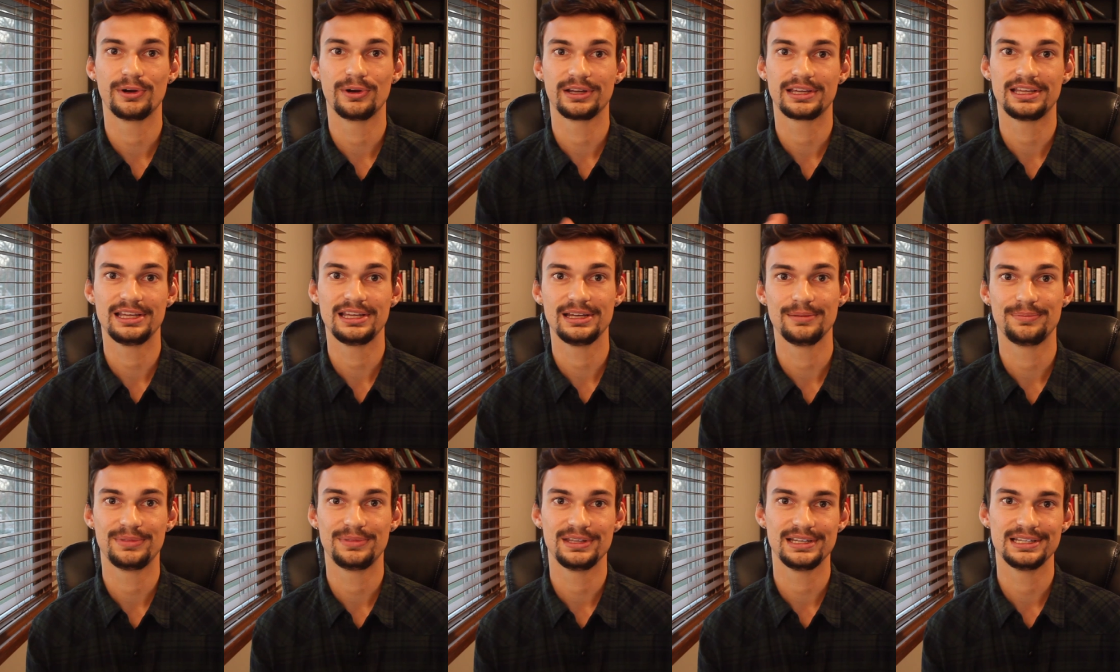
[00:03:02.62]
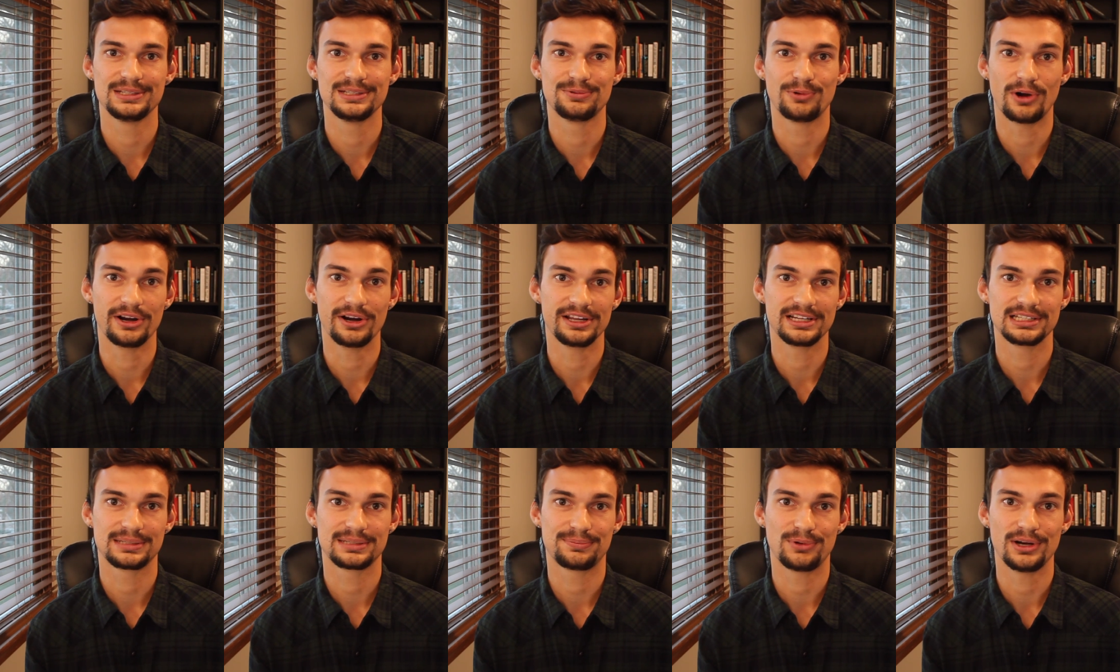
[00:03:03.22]
to keep these
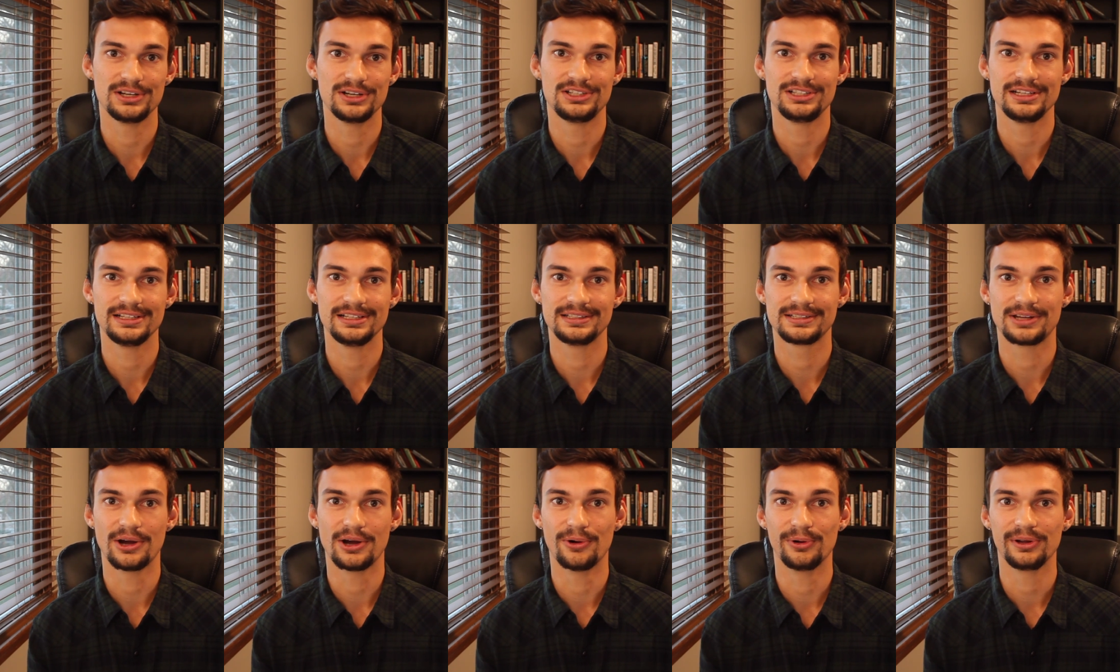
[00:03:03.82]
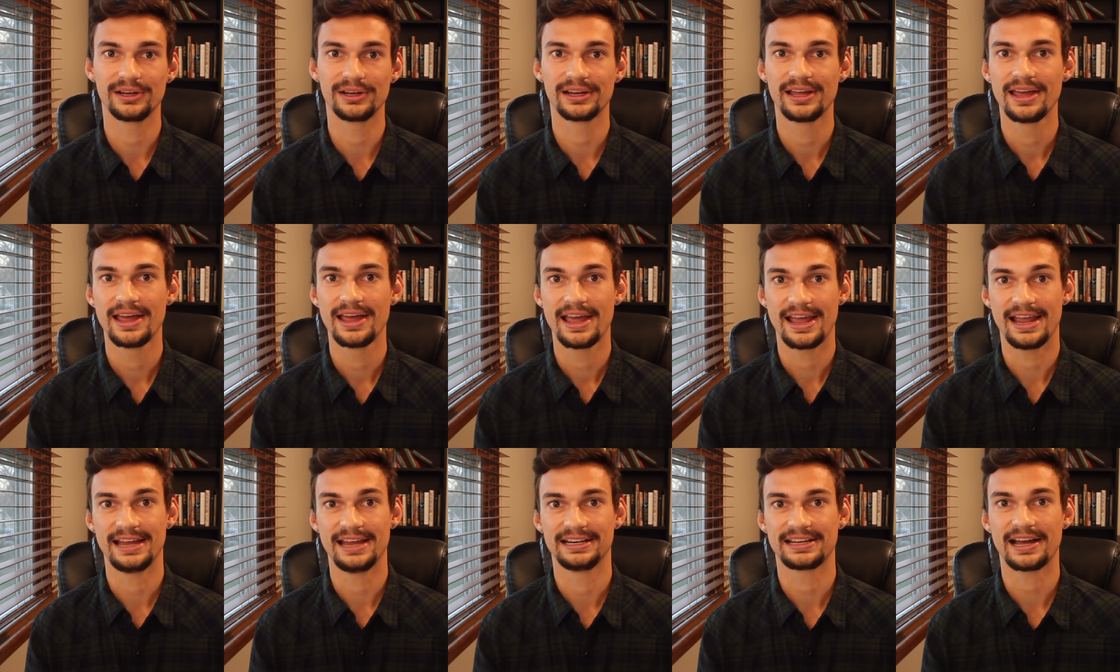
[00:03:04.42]
running spreadsheets going
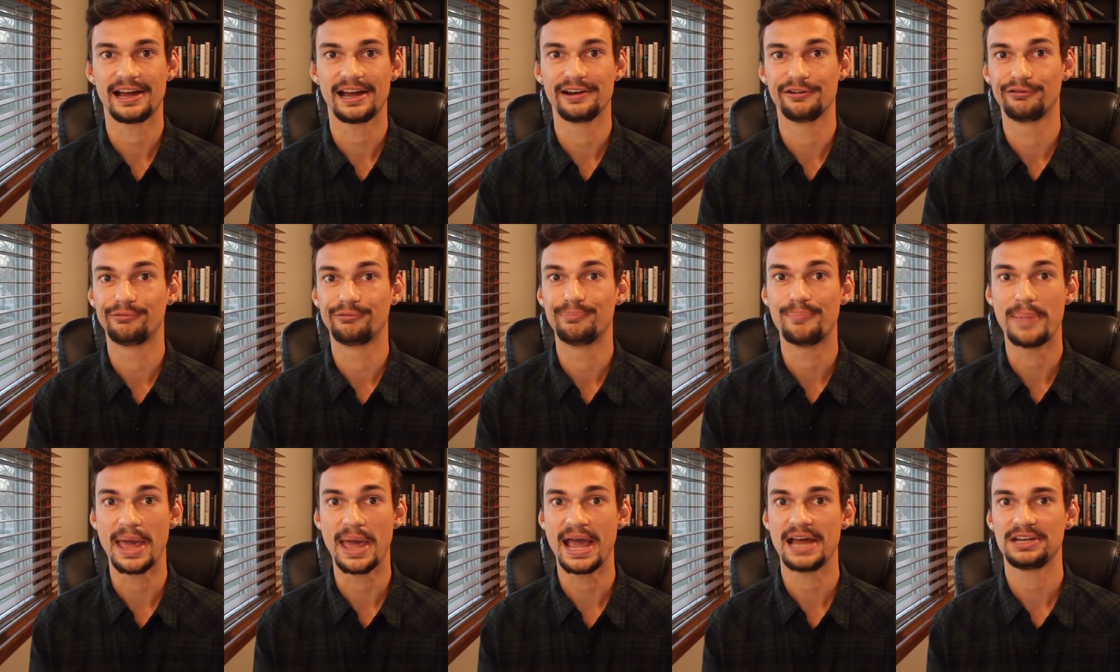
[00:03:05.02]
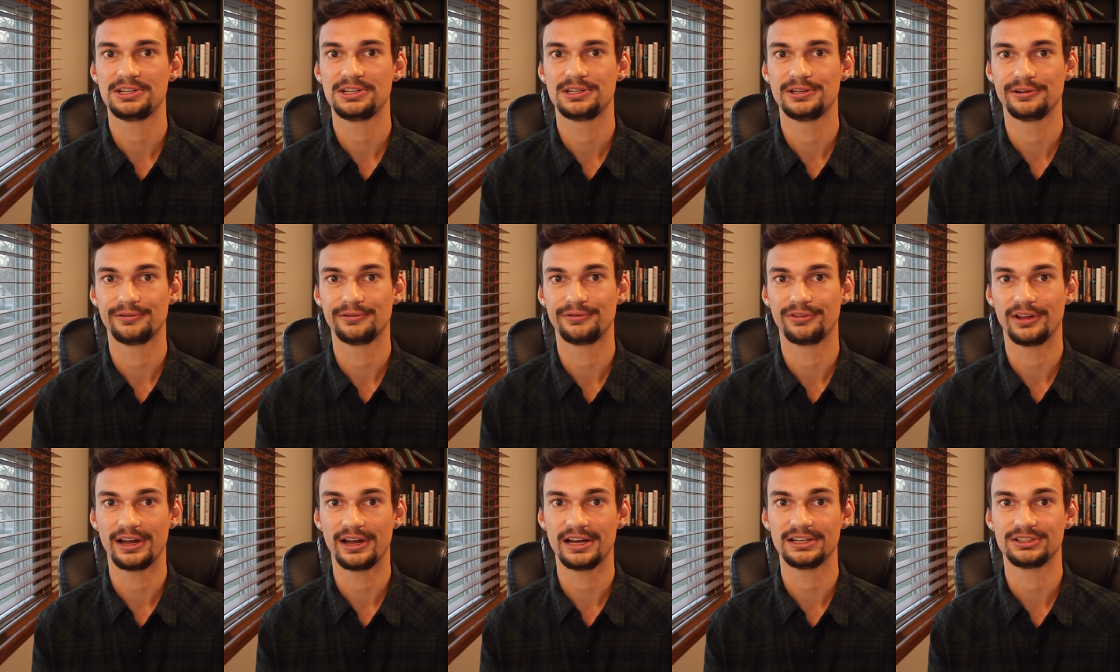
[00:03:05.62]
and kind of batch your
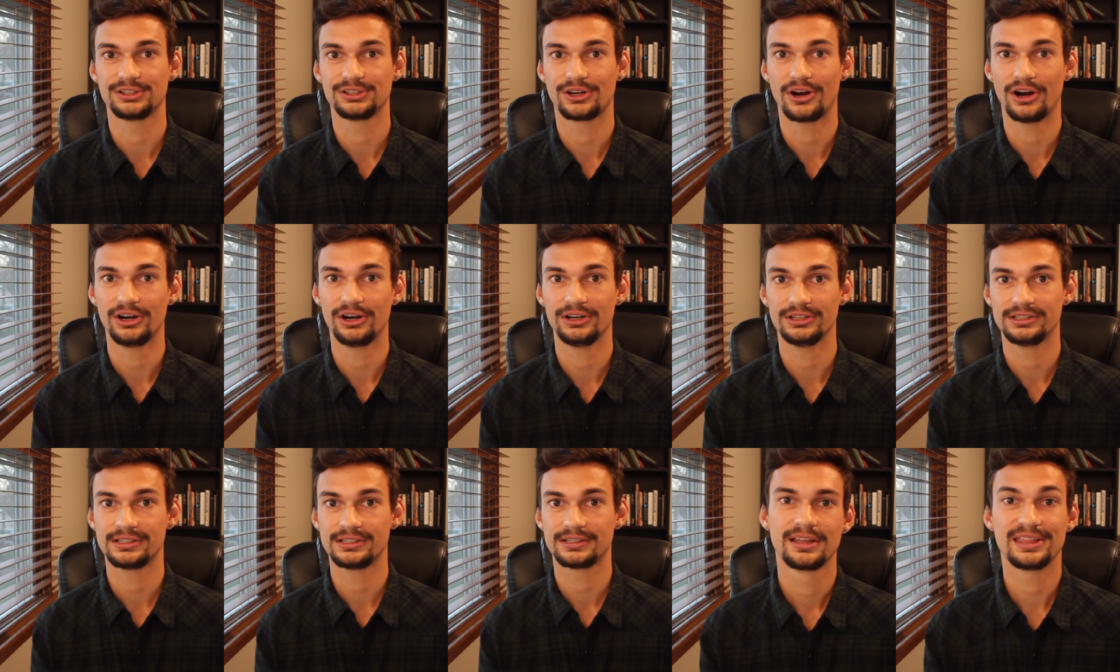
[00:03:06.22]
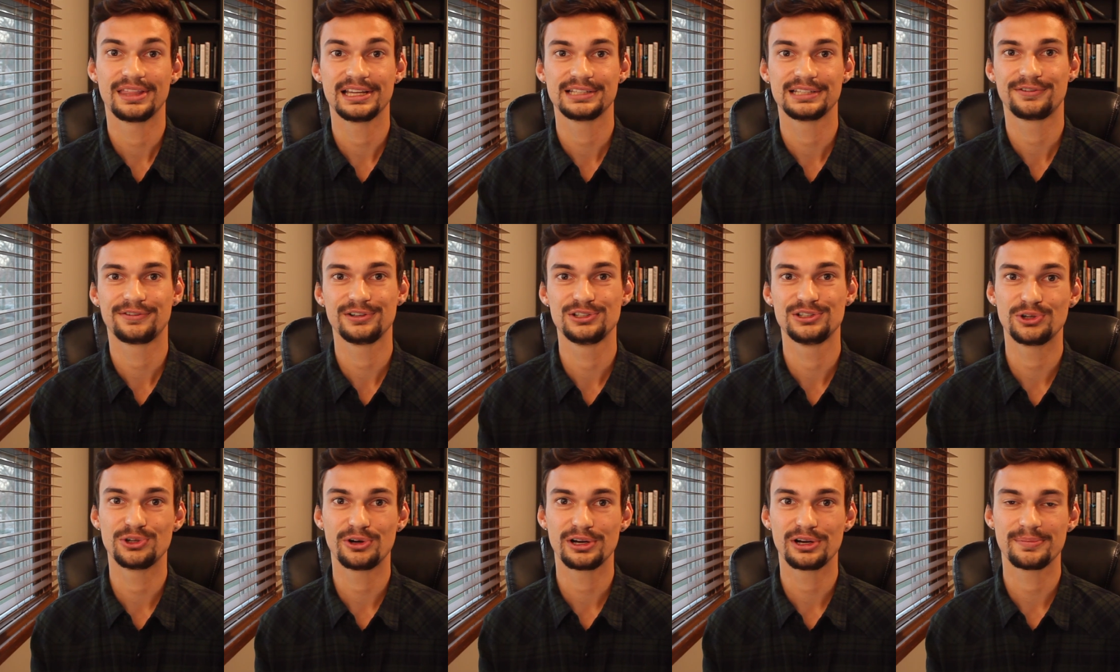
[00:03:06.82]
flashcards. Thanks for
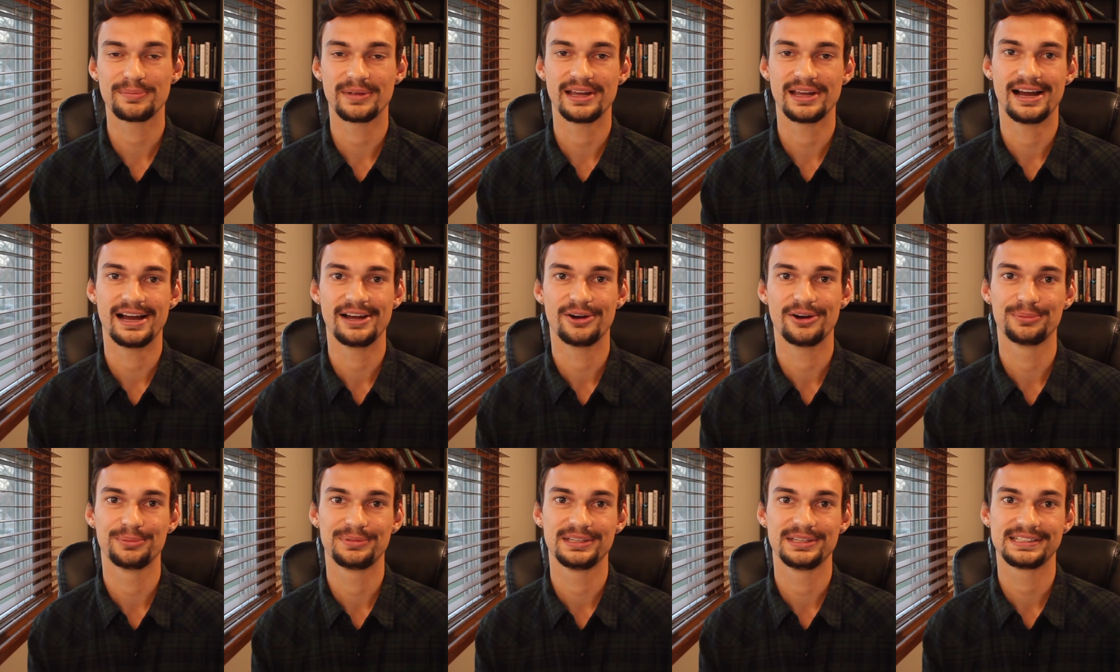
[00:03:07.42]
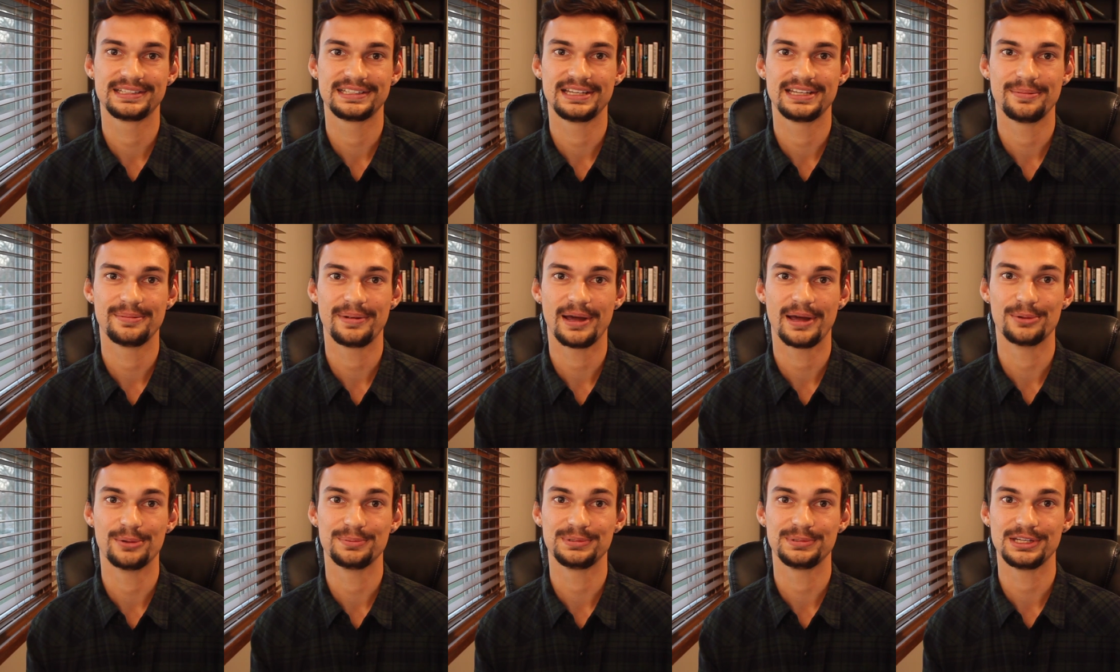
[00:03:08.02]
joining me. I hope this tip
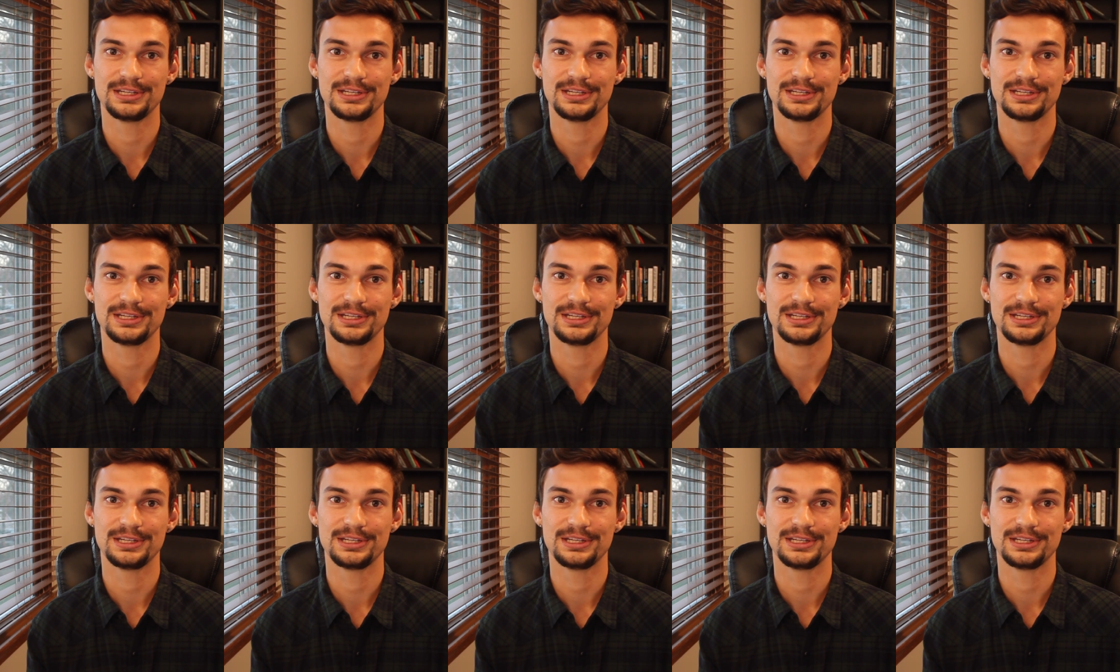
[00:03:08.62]
helps